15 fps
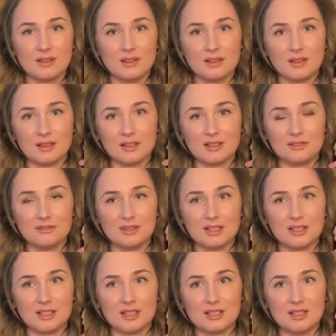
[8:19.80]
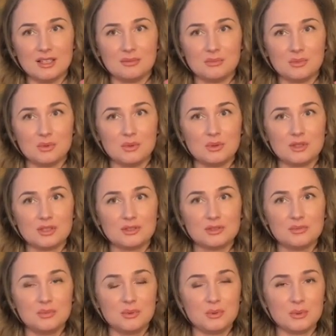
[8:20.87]
I can feel I need more
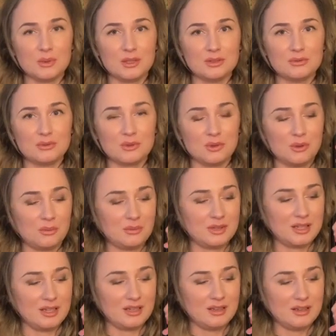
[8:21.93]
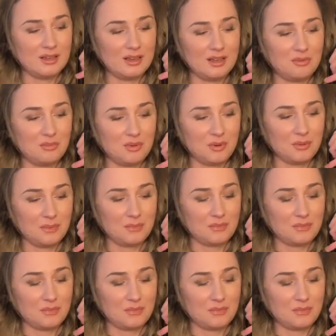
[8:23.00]
support from the elbow.